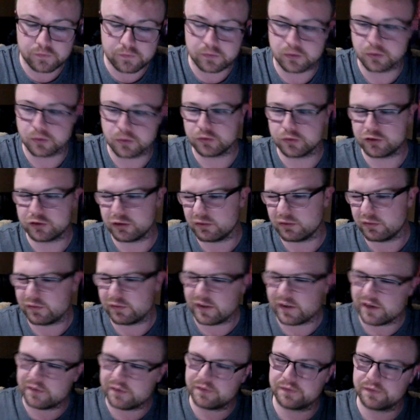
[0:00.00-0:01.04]
or June
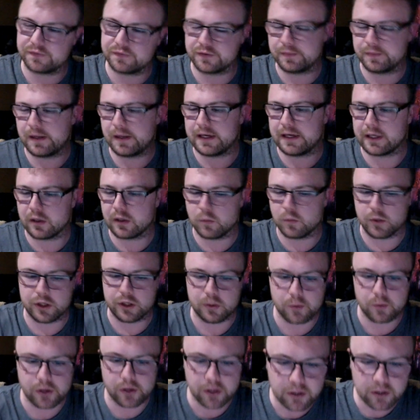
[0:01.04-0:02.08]
5th, depending on where you
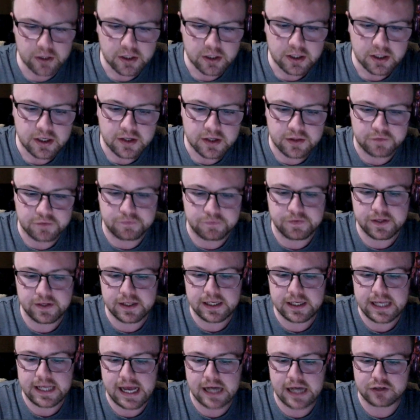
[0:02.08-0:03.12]
were. The
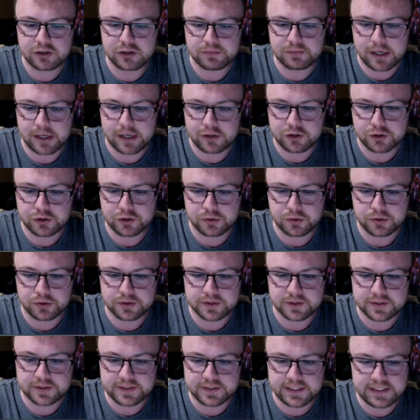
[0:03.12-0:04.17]
fairly action-packed
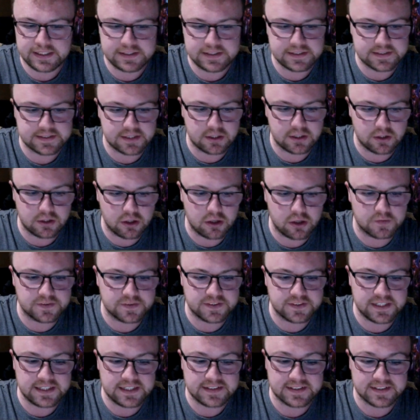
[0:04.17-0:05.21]
short teases a lot of
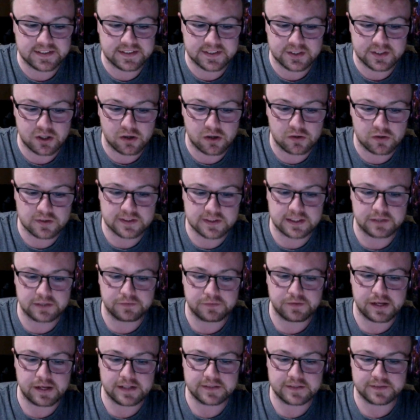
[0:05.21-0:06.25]
scenes and songs that the
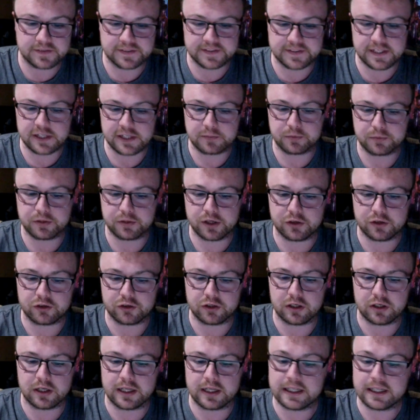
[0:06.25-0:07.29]
fans of the stage production are
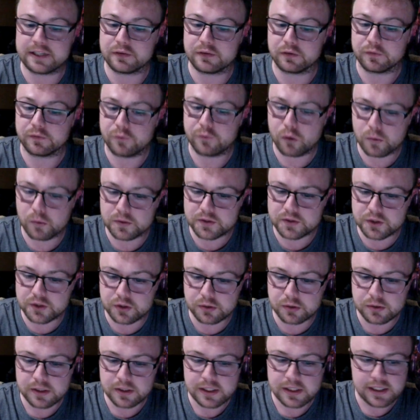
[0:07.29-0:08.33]
likely to look forward
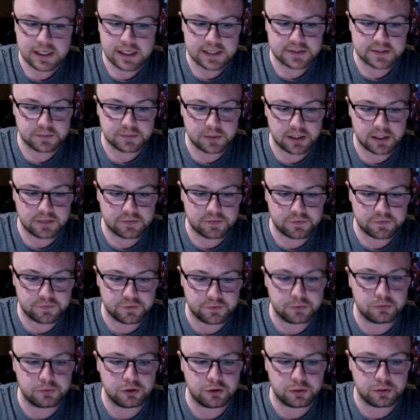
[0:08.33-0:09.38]
to, as well as a
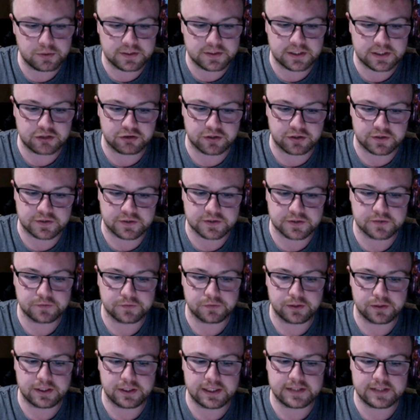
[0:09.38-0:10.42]
few new additions. For
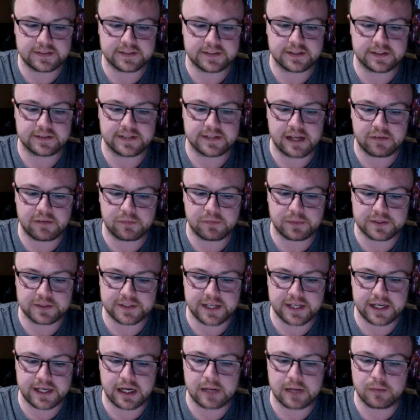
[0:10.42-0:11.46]
an instance, Elphaba
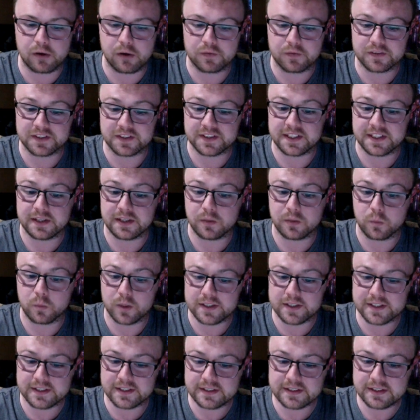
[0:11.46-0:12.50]
saying, "I'm off to see the
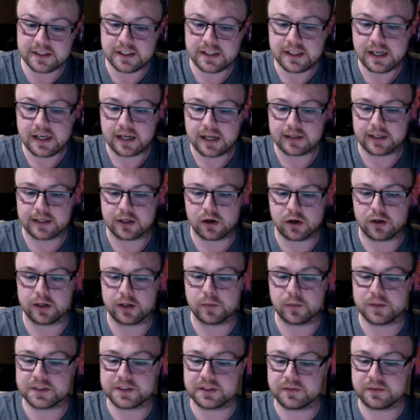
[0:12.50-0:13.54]
wizard," an iconic
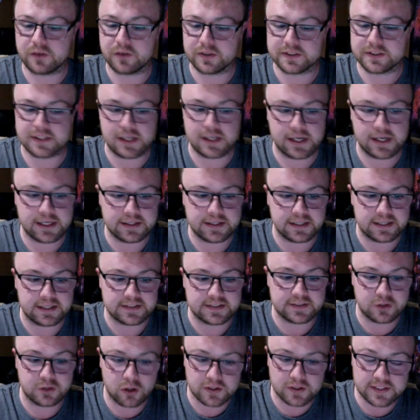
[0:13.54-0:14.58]
Wizard of Oz line that is
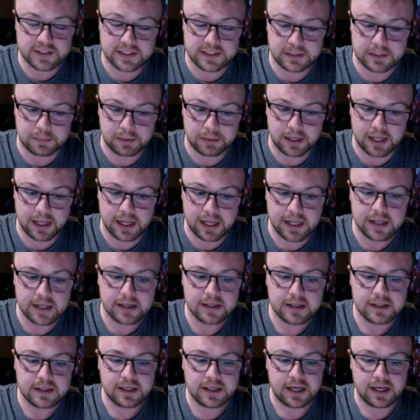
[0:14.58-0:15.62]
not in the play.
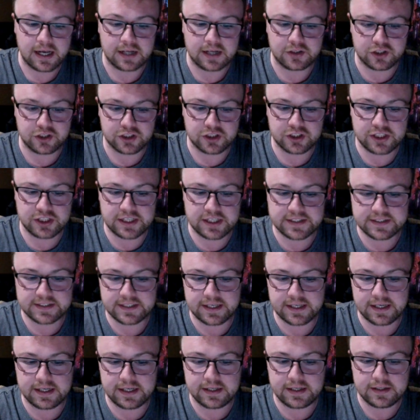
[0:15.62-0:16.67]
And just
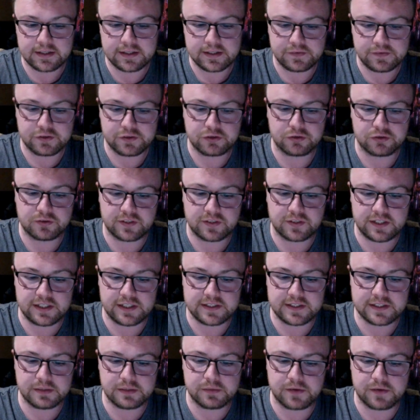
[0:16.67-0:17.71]
yesterday, the official
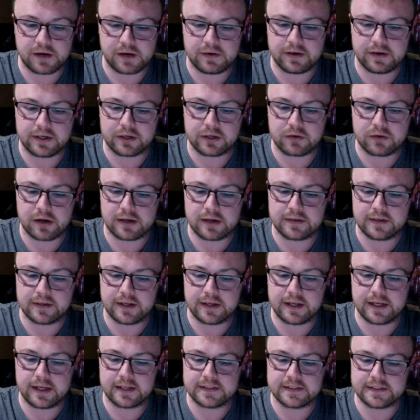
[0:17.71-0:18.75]
teaser with Ariana
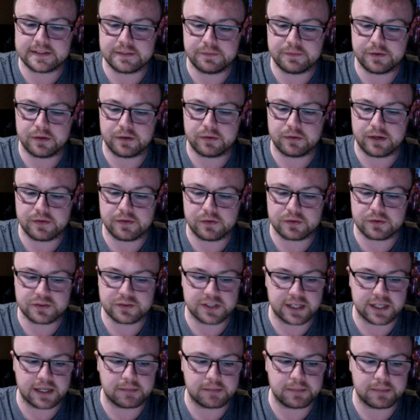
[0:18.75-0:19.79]
Grande and Cynthia Erivo
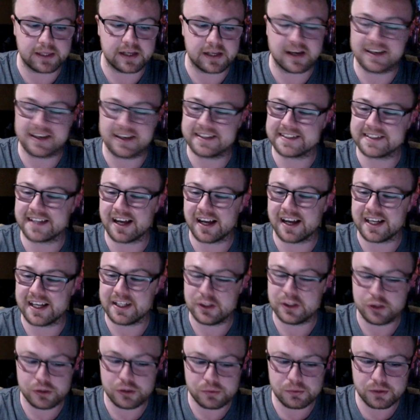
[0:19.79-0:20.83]
singing "Because I
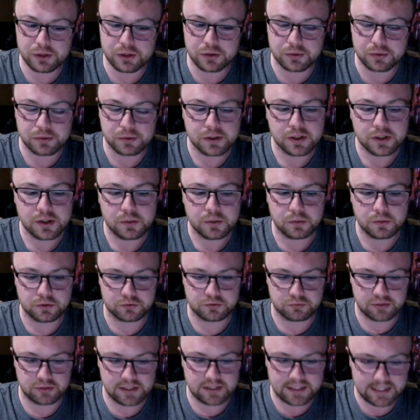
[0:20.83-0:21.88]
Knew You" was
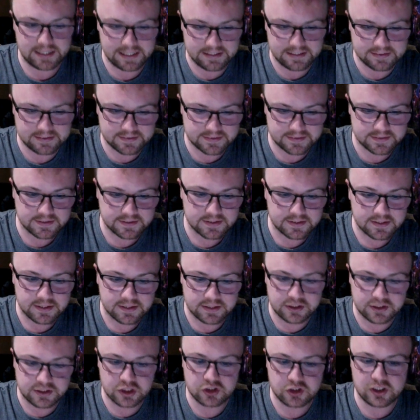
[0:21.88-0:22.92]
released.
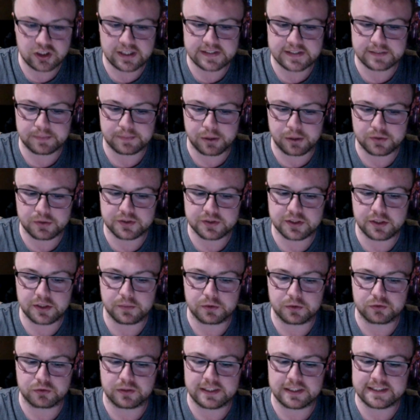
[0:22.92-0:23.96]
Additionally, there's a poster
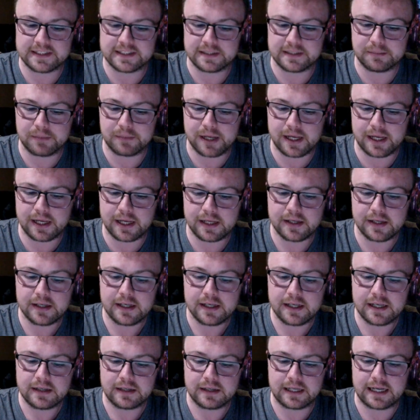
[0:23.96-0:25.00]
which released in May
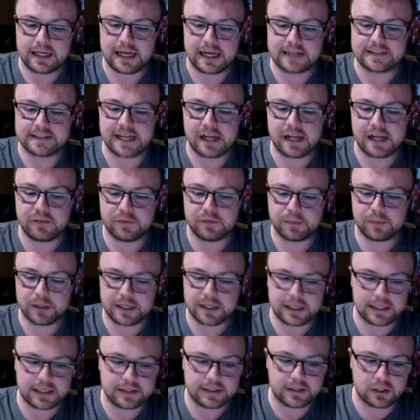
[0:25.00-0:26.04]
and has Elphaba and
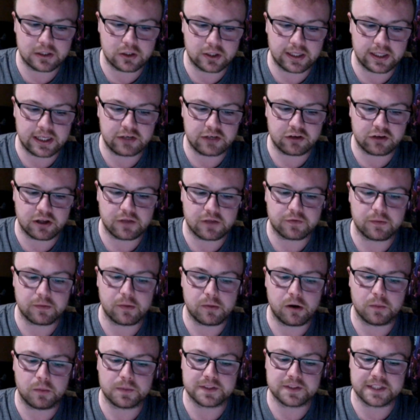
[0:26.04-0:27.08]
Glinda looking at each other from
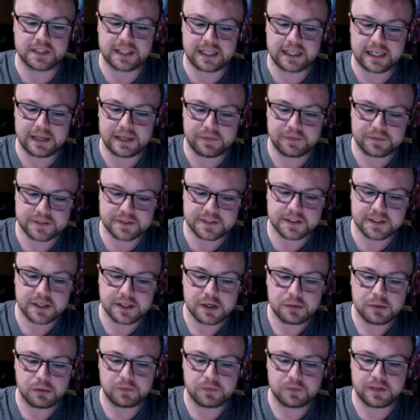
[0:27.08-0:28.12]
opposite cliffs,
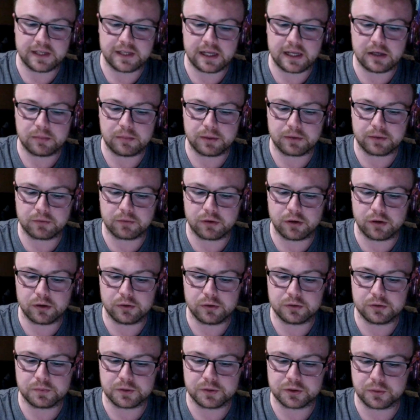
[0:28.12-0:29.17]
with the yellow brick
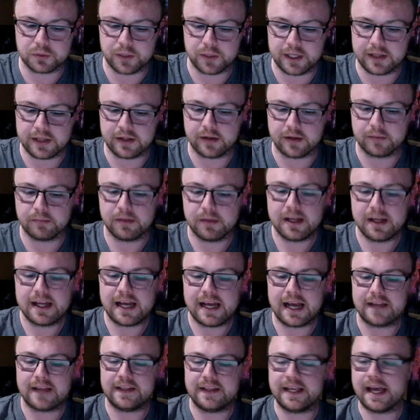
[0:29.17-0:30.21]
road between them
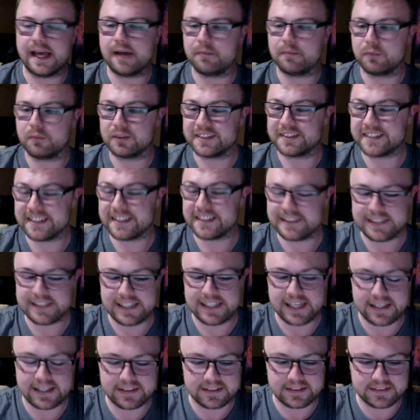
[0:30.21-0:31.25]
and the Emerald City
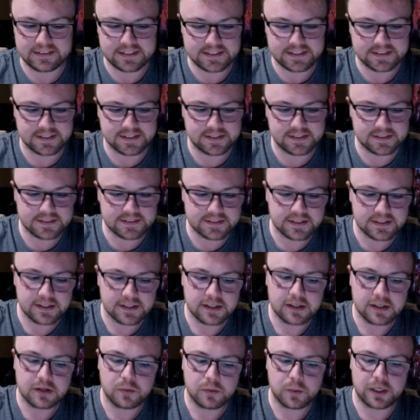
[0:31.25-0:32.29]
in the distance.
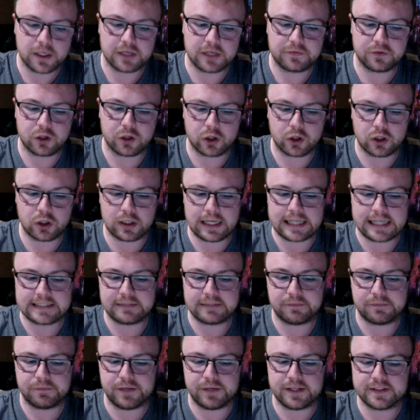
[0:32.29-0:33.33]
Wicked for Good lands
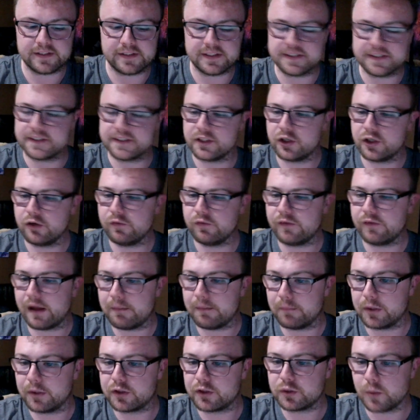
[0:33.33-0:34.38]
in theatres
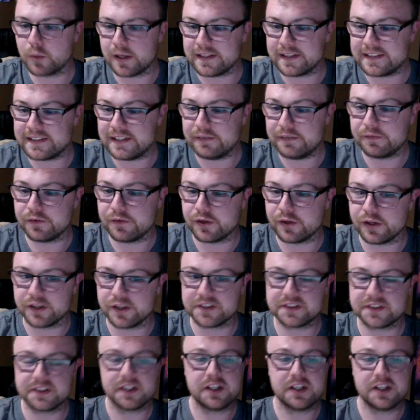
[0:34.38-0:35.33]
November 21st.